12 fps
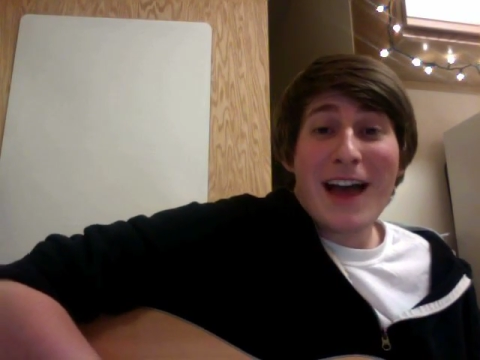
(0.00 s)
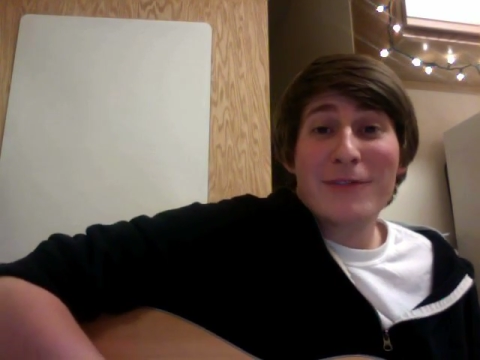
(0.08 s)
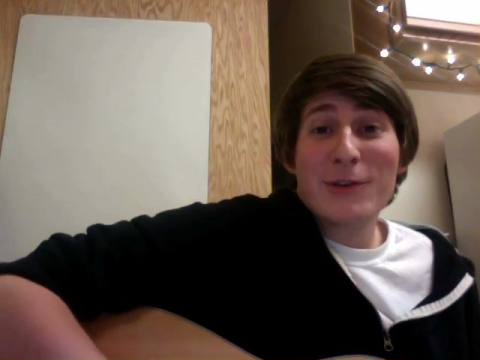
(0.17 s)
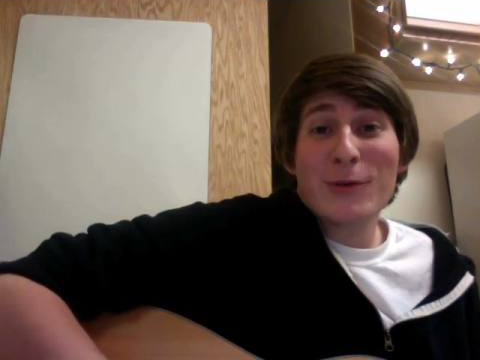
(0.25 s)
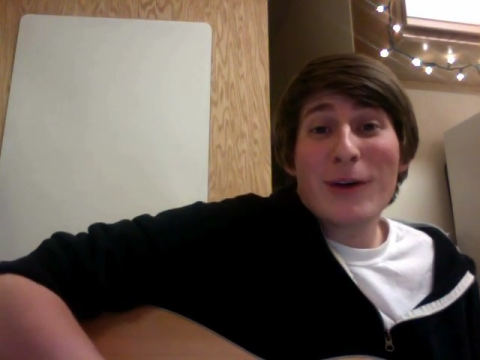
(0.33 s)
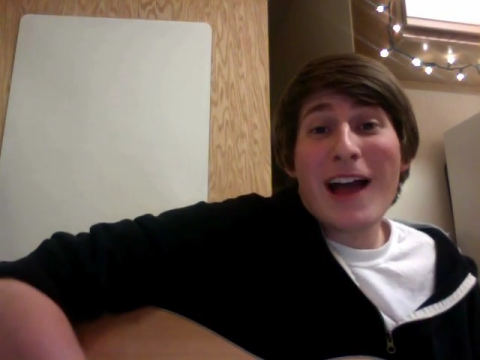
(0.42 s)

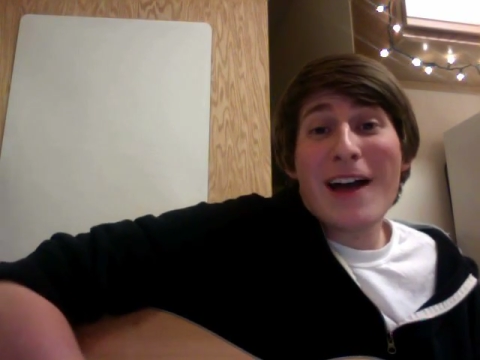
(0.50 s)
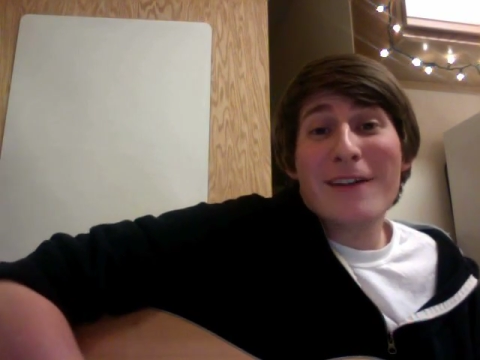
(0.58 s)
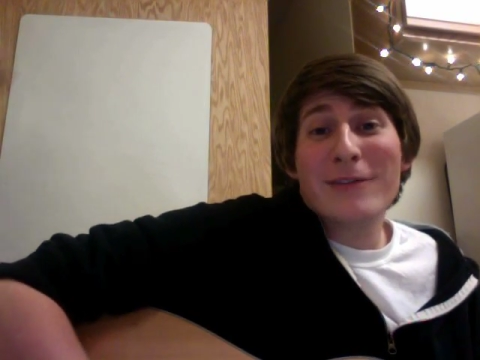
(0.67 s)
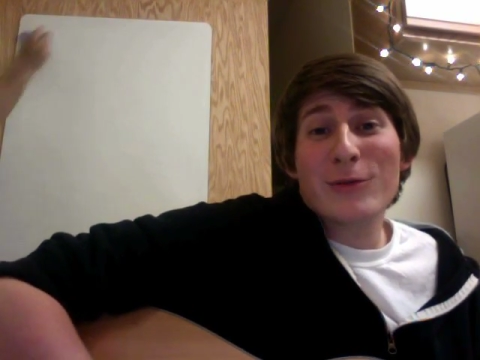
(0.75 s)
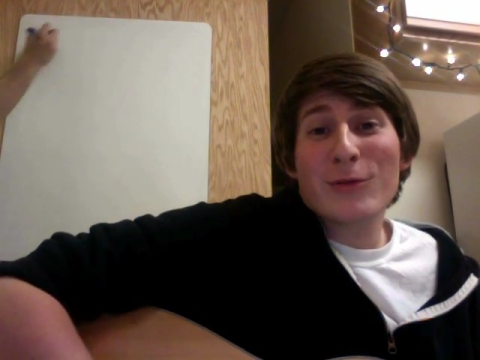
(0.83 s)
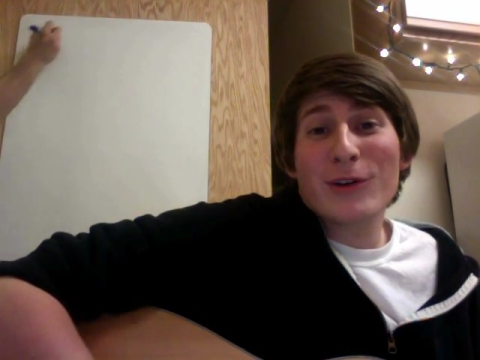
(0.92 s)
Have you
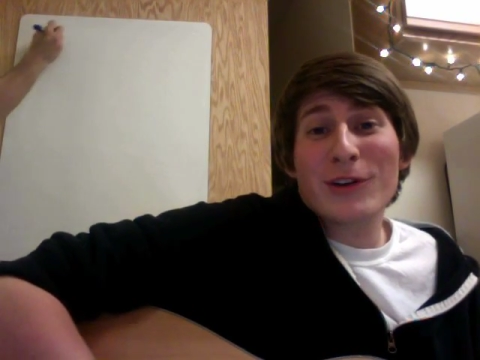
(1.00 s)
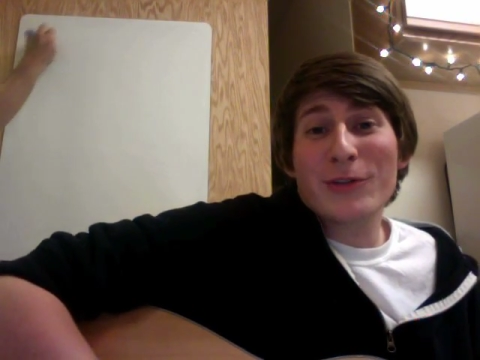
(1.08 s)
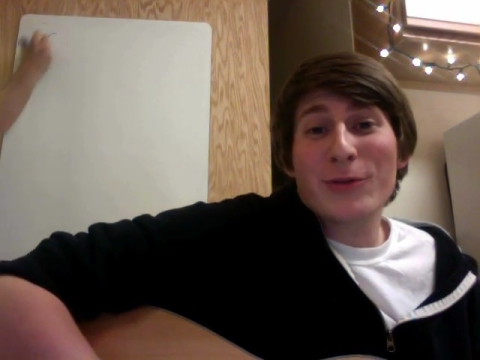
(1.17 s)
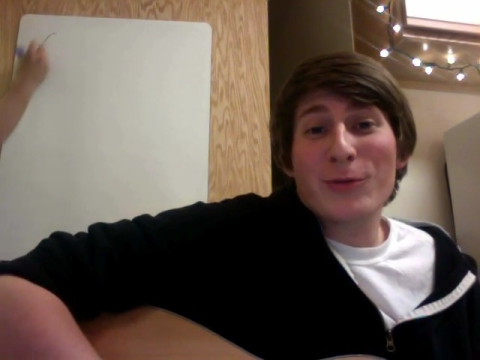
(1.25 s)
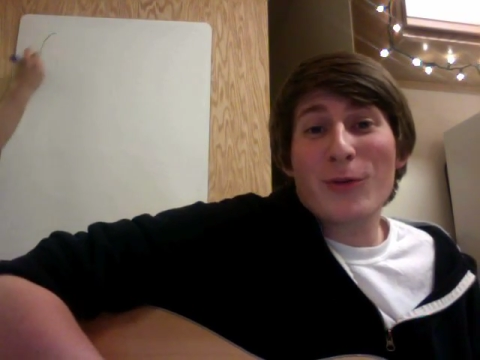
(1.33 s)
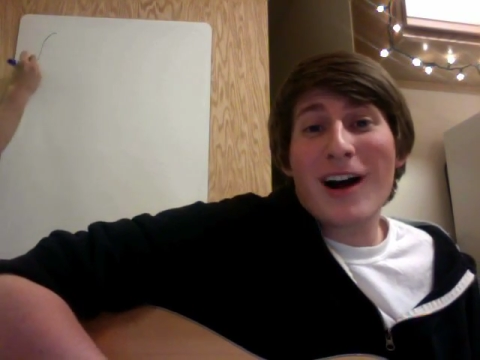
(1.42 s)
ever
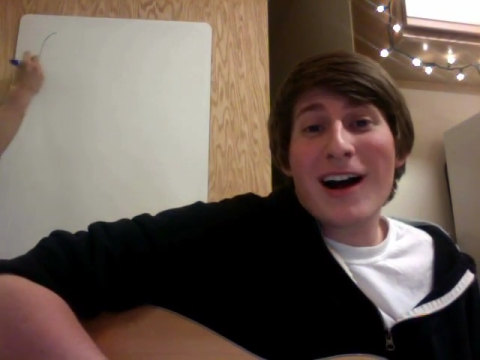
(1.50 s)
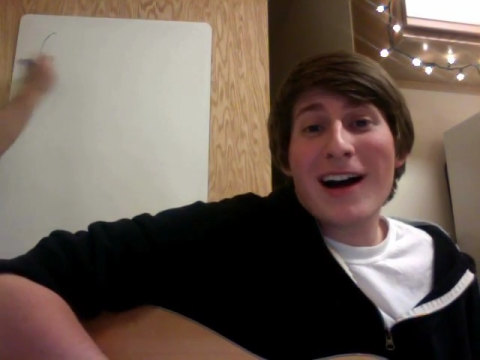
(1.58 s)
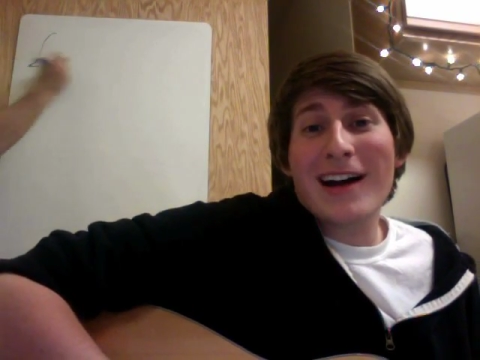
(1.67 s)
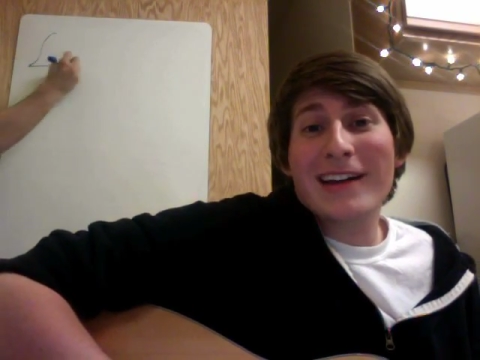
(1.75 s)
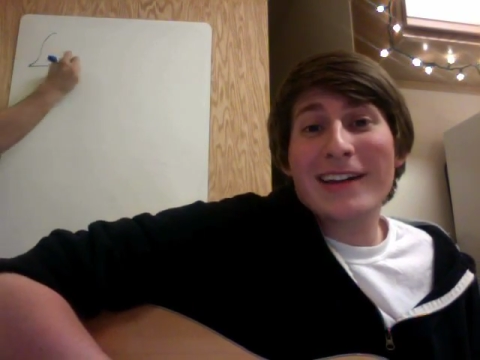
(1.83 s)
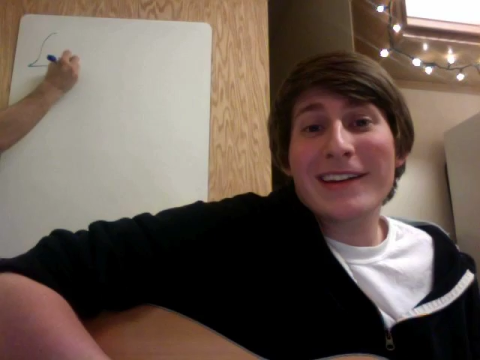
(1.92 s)
wondered
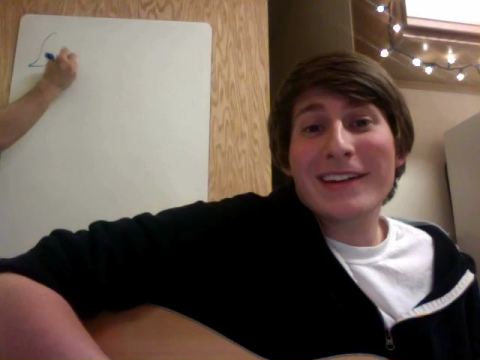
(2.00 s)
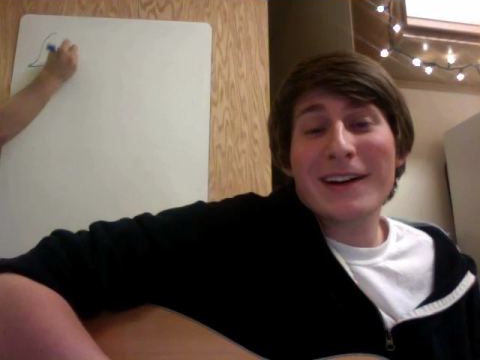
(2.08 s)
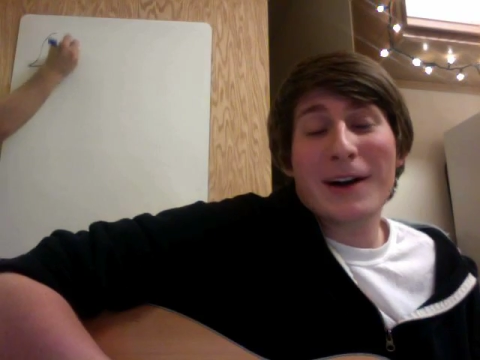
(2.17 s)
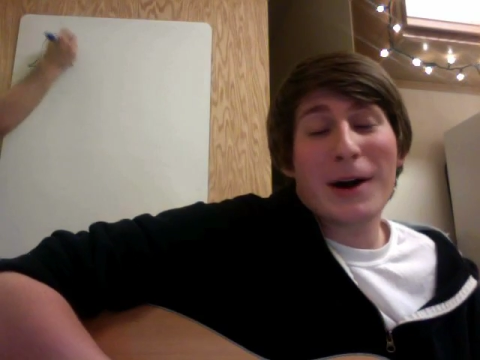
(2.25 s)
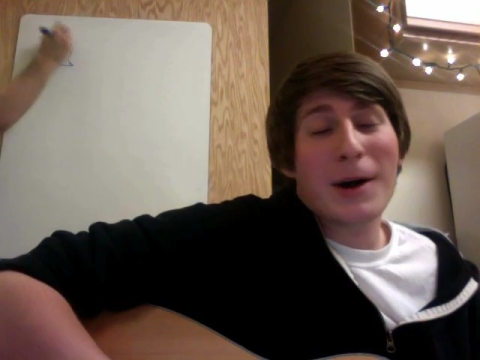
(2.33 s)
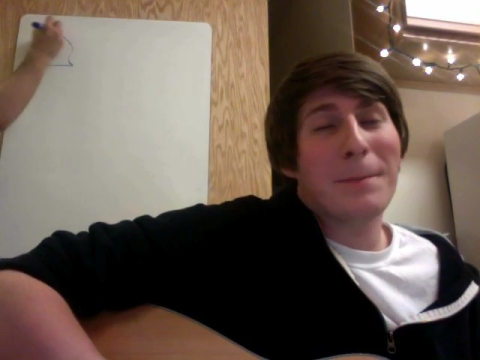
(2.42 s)

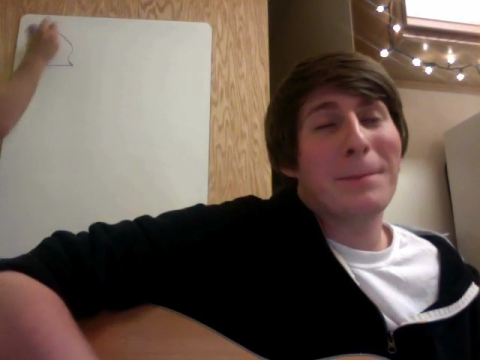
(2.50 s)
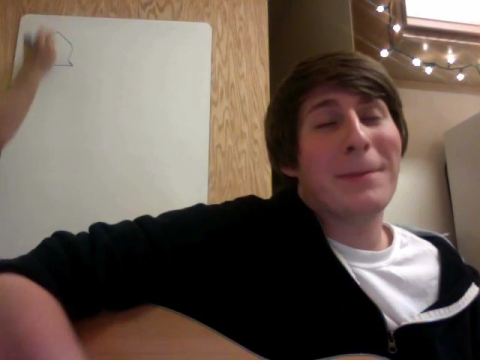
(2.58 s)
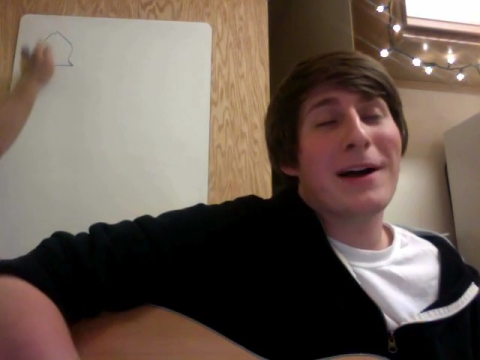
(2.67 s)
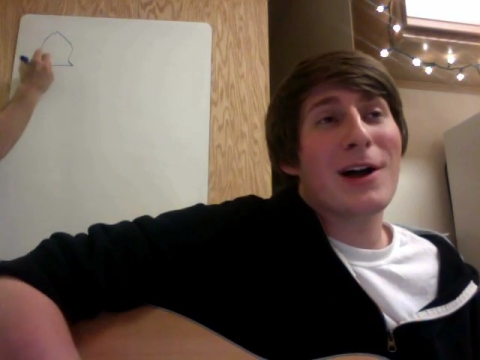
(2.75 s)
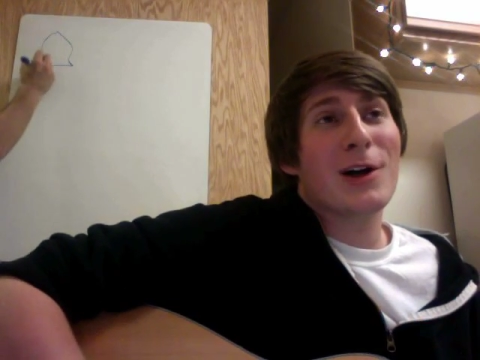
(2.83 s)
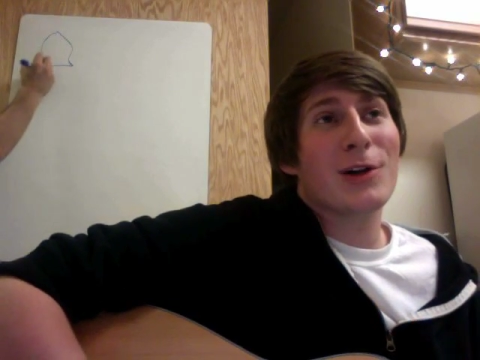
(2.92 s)
why a
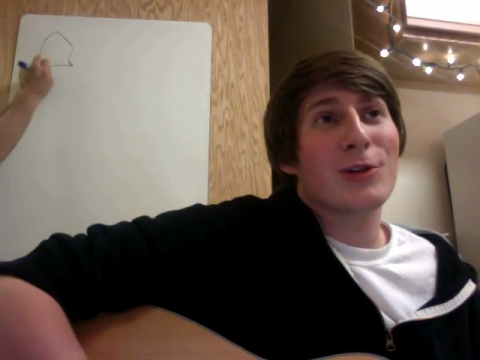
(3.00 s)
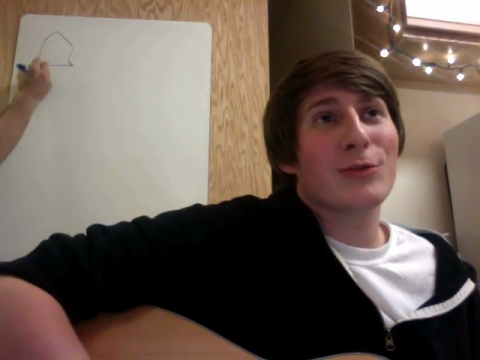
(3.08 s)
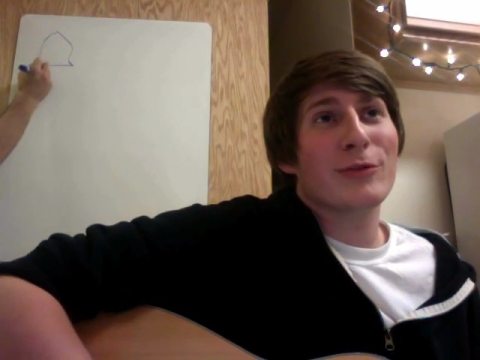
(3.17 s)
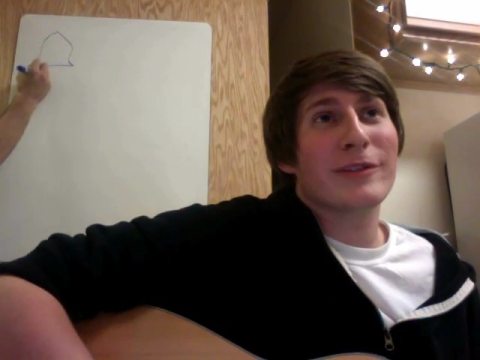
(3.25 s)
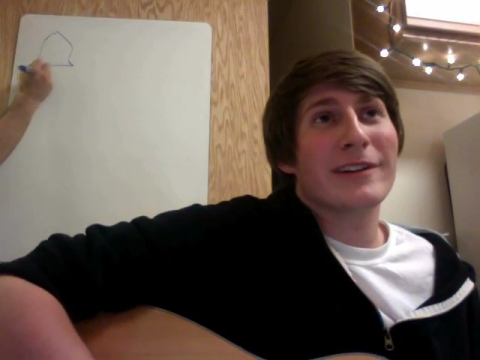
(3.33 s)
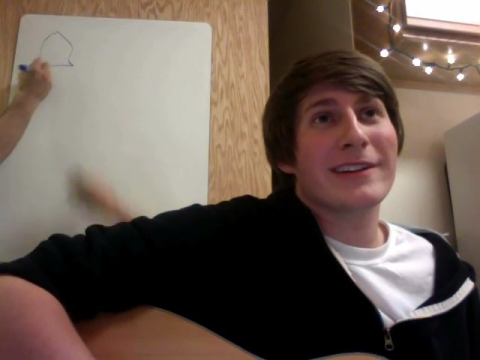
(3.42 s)

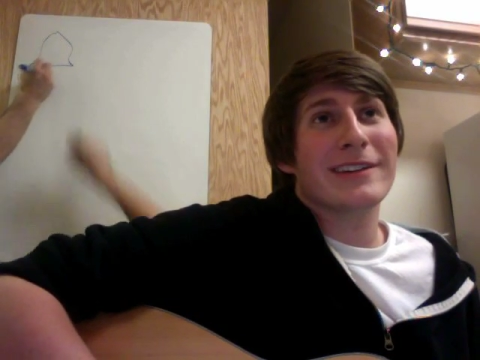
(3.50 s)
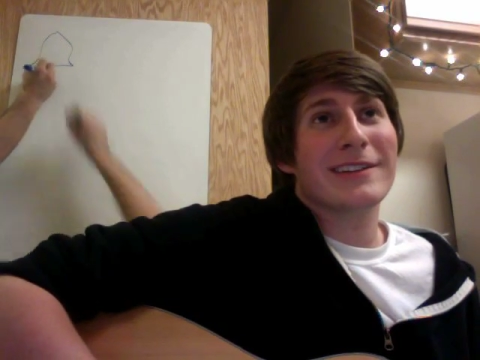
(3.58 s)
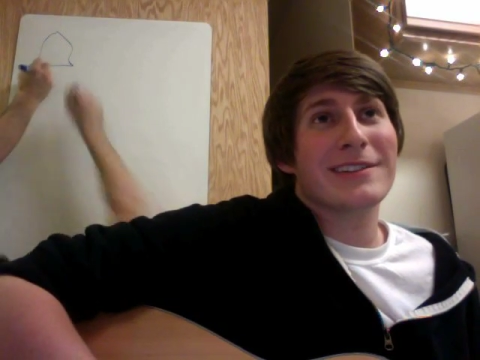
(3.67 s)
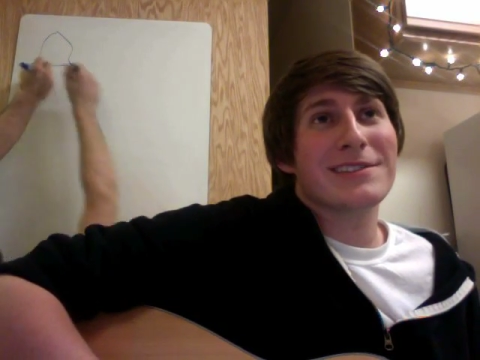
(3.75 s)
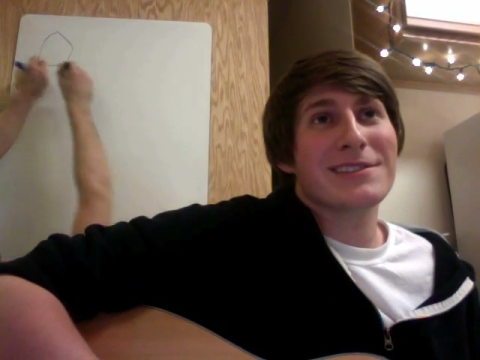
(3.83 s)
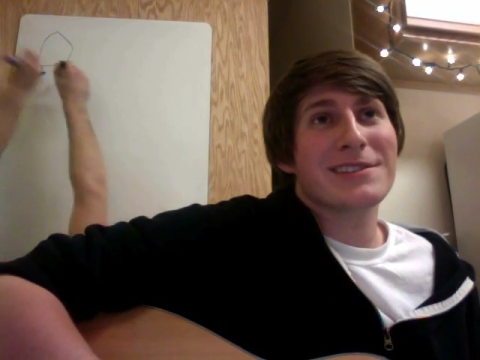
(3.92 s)
bell
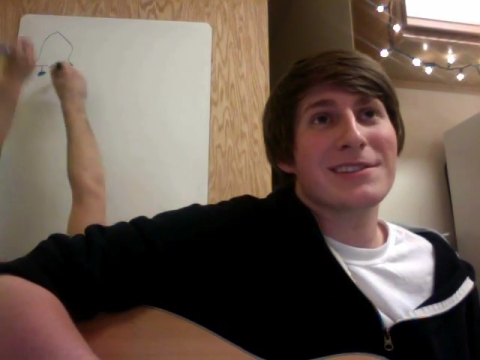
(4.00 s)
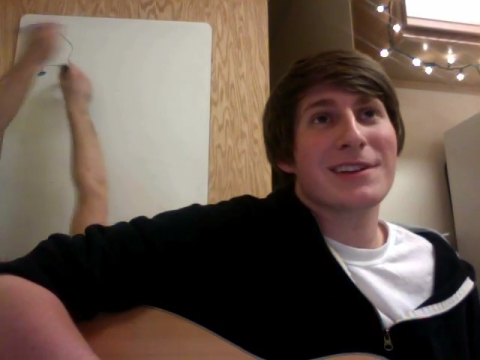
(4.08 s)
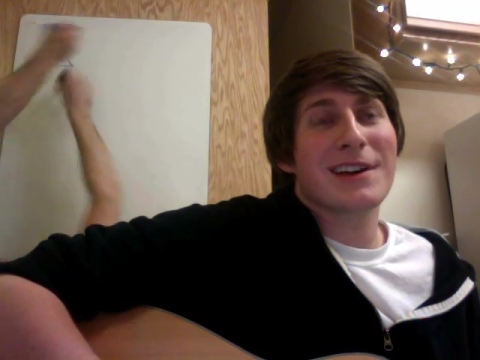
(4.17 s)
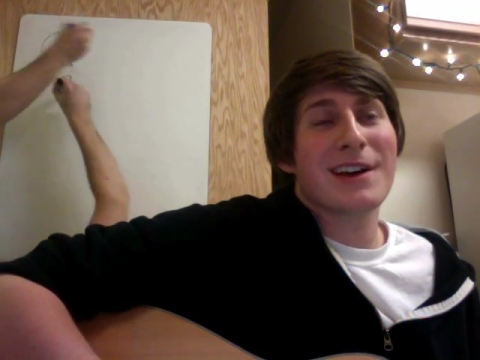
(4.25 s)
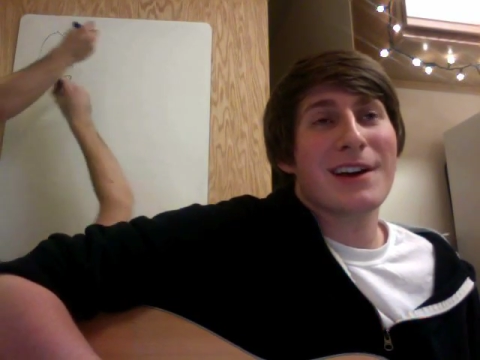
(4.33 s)
rings,